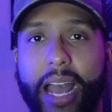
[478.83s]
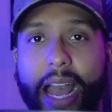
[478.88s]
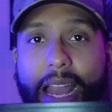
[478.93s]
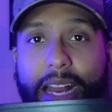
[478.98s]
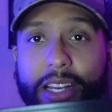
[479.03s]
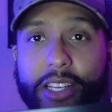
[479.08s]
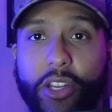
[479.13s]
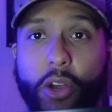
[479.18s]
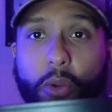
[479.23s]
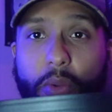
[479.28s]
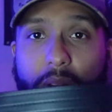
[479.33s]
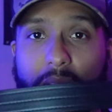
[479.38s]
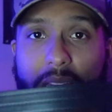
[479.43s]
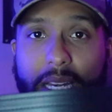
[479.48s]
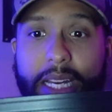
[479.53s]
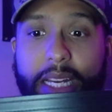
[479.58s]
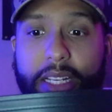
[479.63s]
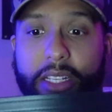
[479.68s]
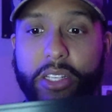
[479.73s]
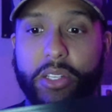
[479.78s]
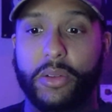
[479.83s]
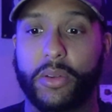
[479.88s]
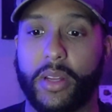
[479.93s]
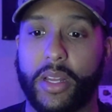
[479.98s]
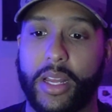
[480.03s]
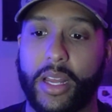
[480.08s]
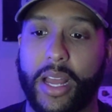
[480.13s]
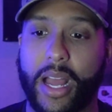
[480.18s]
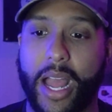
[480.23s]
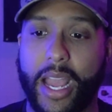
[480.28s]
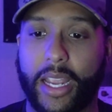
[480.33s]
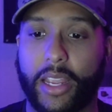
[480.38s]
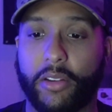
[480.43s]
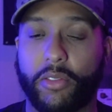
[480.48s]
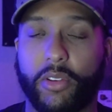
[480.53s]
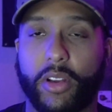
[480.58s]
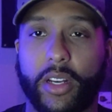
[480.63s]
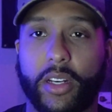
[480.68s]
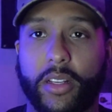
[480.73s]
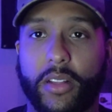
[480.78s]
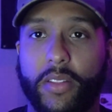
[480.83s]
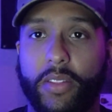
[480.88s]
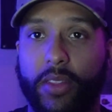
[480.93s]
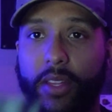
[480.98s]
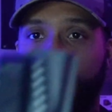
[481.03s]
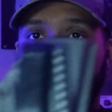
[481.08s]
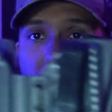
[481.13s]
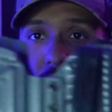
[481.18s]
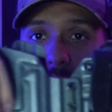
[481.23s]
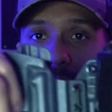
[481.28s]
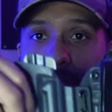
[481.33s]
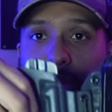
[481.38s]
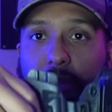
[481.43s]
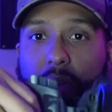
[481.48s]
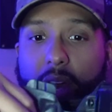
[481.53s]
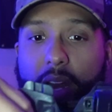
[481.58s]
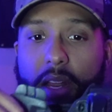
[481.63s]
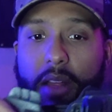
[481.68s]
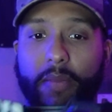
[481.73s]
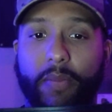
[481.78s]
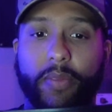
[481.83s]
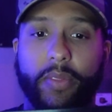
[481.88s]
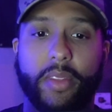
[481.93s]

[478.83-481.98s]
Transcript: I don't need to. I can run this holster on it.